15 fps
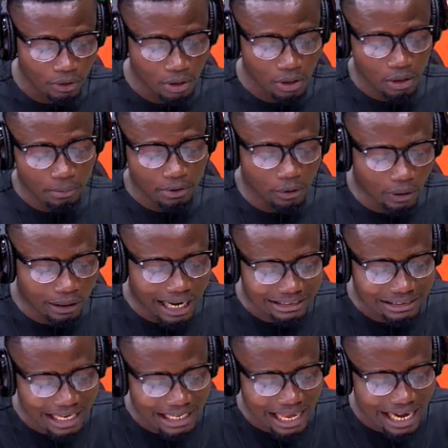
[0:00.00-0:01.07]
menu
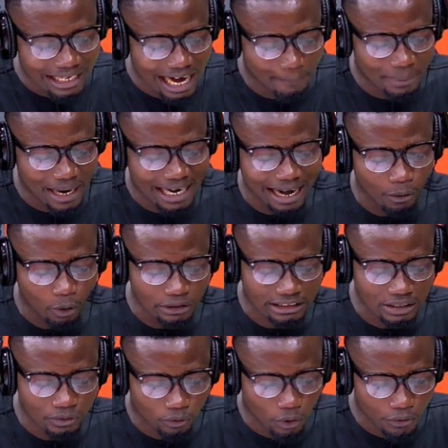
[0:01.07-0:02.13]
kasai eda bnada wo
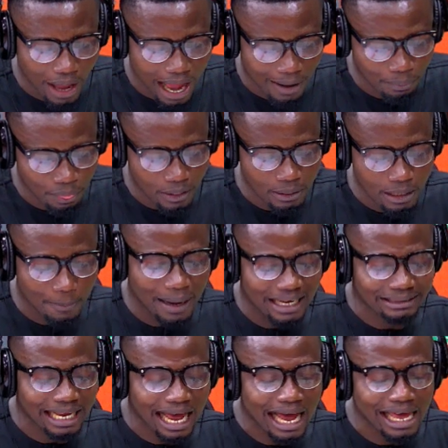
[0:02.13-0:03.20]
si nkonya na
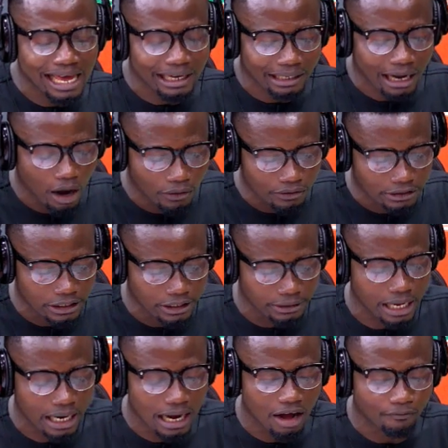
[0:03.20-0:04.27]
basa counseling
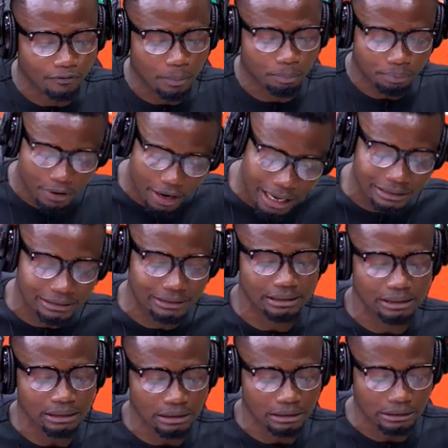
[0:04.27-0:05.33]
and afi prayers
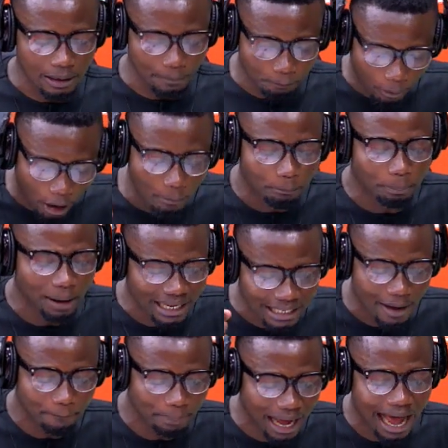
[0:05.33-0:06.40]
ye bom pa
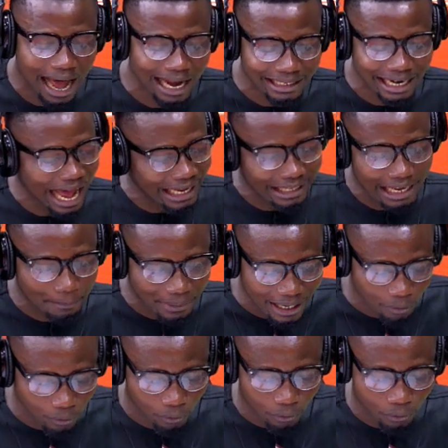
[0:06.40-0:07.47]
ye pa da ye mre
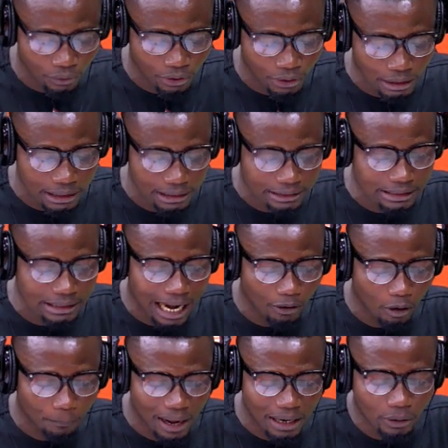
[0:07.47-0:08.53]
ho eti
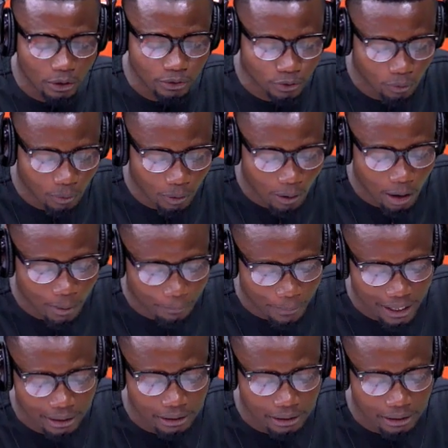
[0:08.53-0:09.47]
anopa non so pe